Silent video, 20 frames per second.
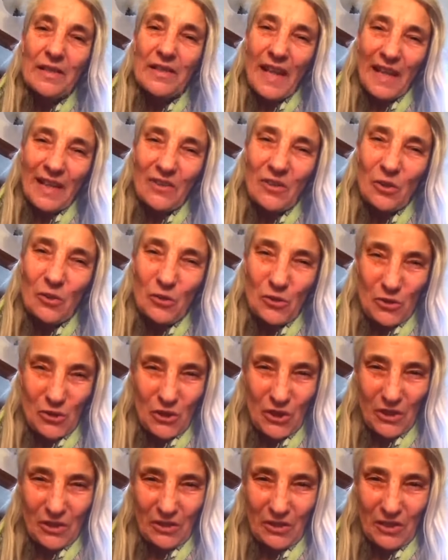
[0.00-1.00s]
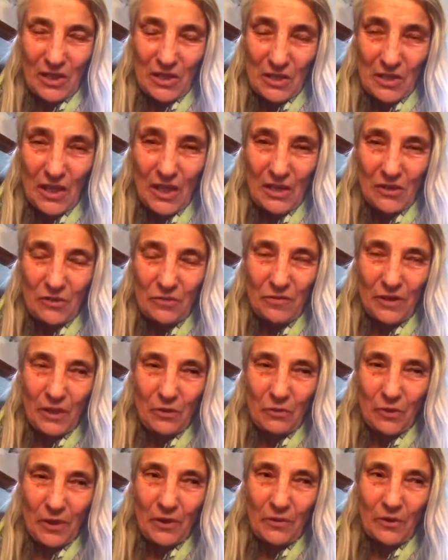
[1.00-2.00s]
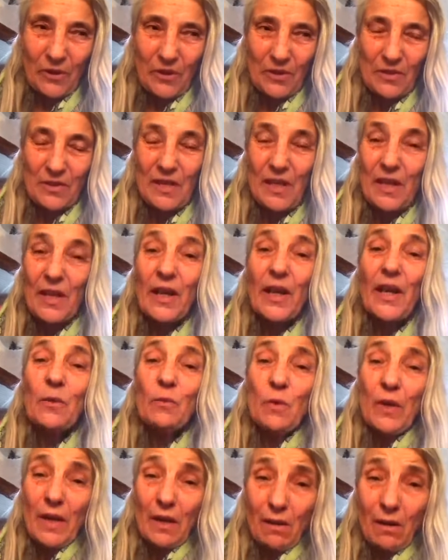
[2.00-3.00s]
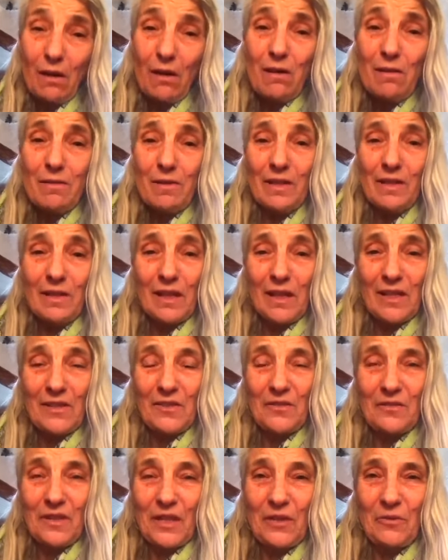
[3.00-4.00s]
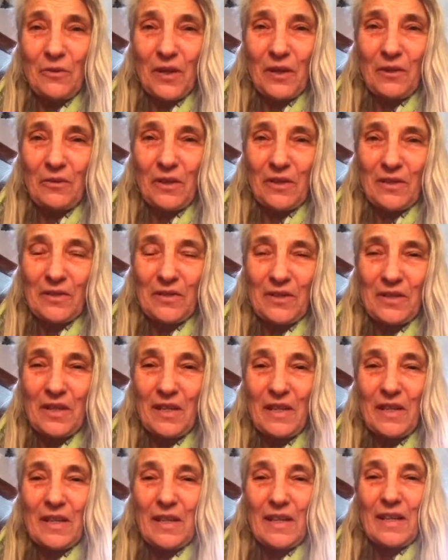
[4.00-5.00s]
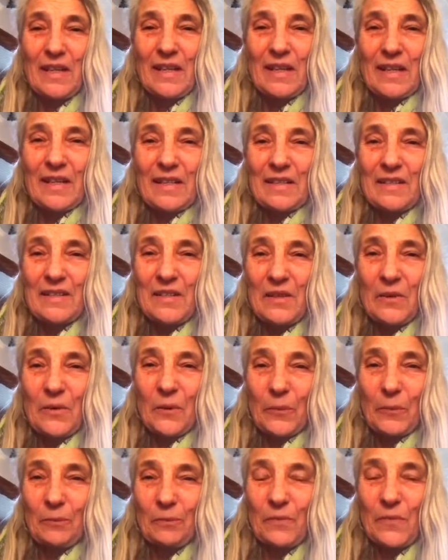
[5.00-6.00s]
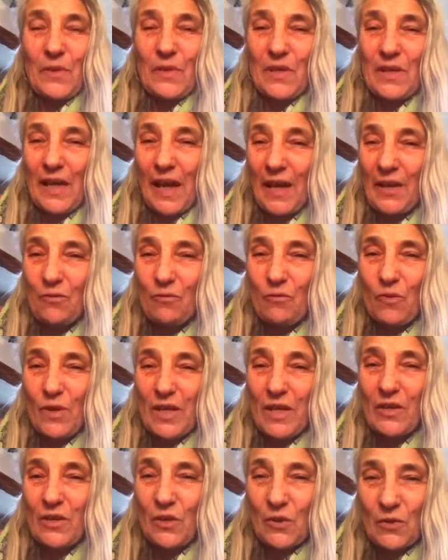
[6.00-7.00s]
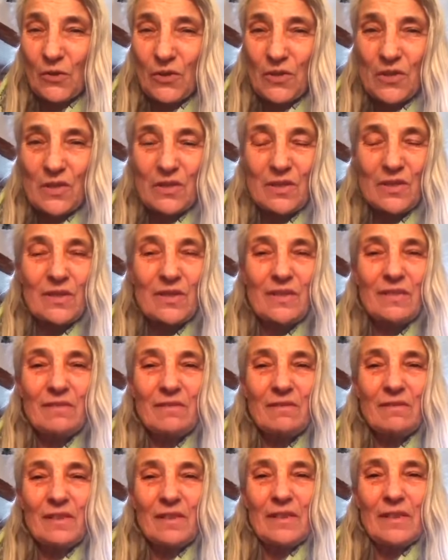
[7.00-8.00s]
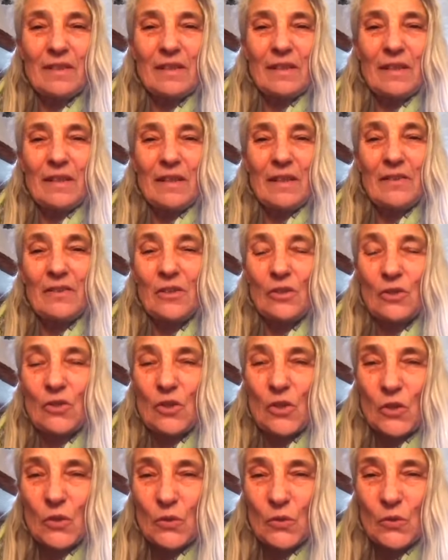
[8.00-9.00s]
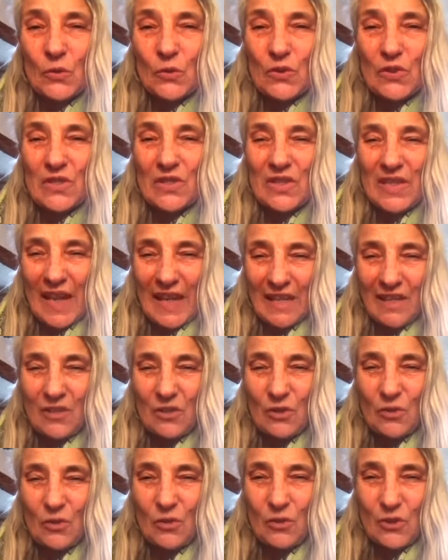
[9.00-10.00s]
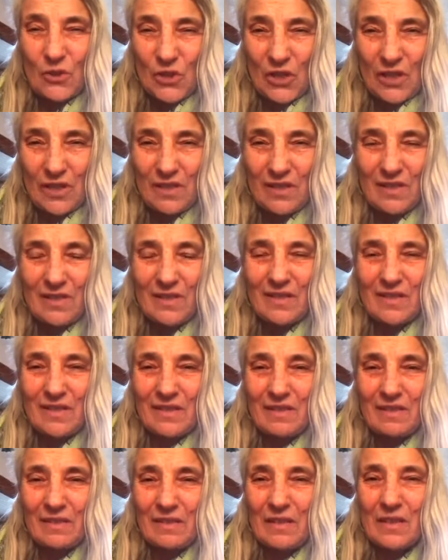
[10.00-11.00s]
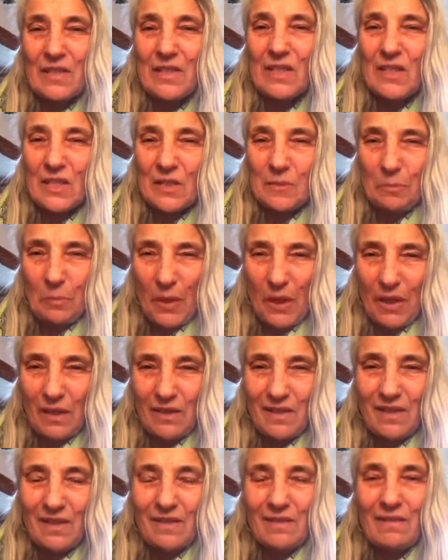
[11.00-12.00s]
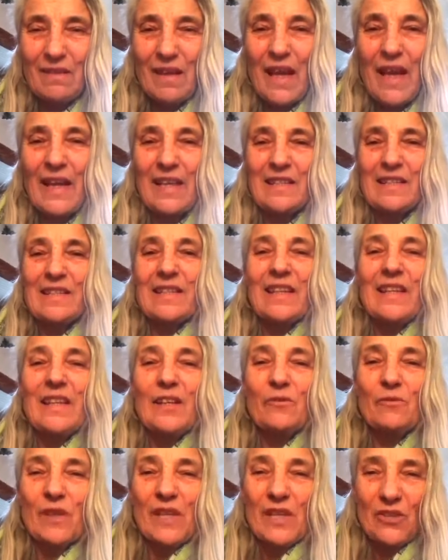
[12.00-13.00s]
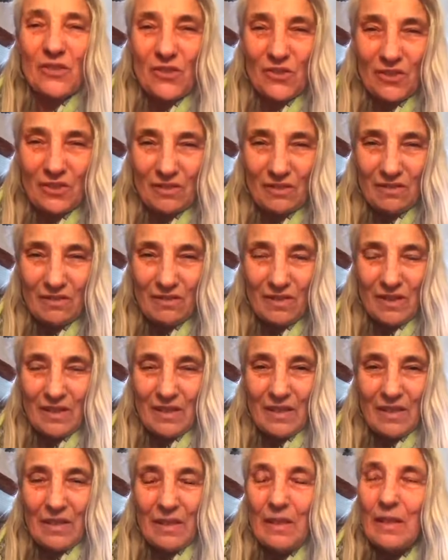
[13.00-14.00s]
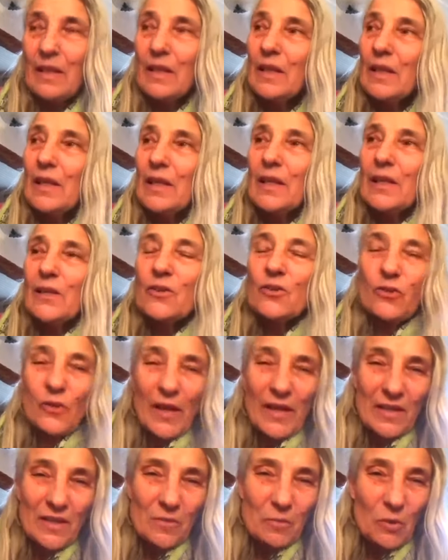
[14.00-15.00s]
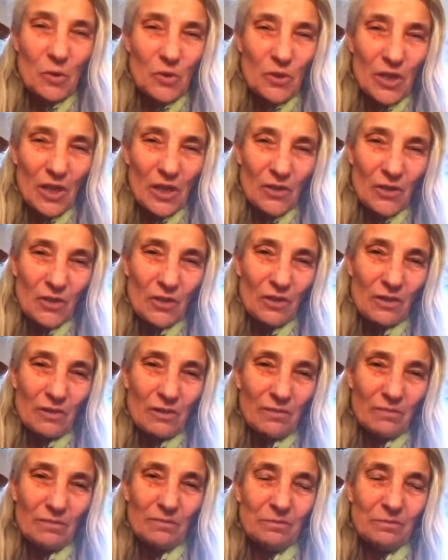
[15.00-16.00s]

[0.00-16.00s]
Technology is the age of Aquarius. And we are in the age of Aquarius. So can we use the new technologies, speed, acceleration, transmutation,